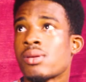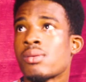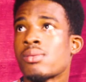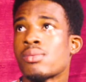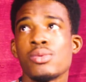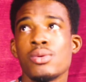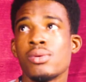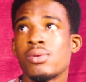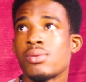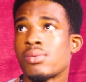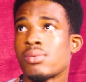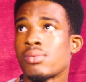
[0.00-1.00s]
Huh? No.
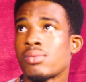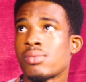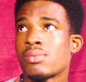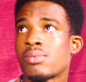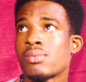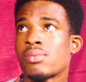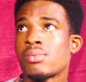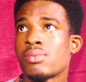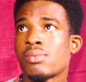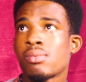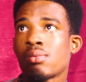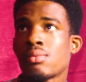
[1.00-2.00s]
And,
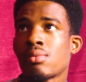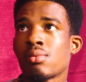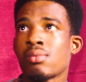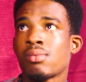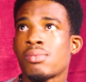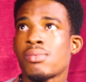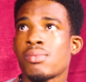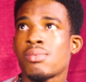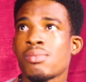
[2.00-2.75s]
eh, no, no, no, please.